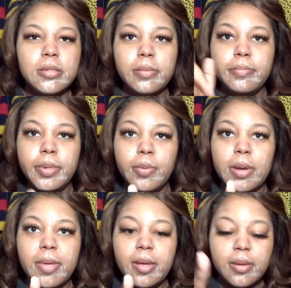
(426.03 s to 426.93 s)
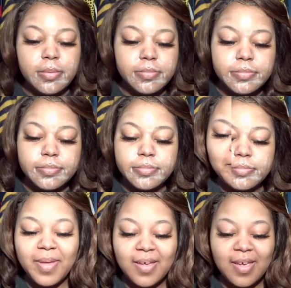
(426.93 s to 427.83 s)
be right back i
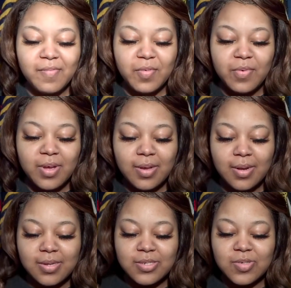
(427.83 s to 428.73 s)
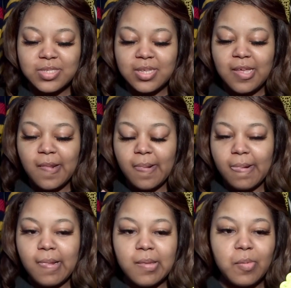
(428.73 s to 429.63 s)
am back everyone as you can see a
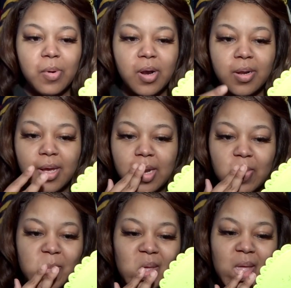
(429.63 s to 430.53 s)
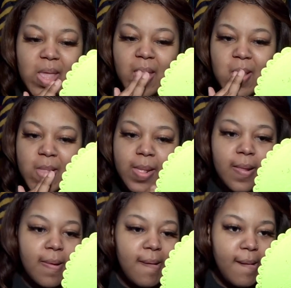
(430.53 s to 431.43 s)
little water got on me
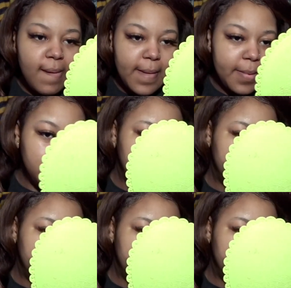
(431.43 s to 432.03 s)
um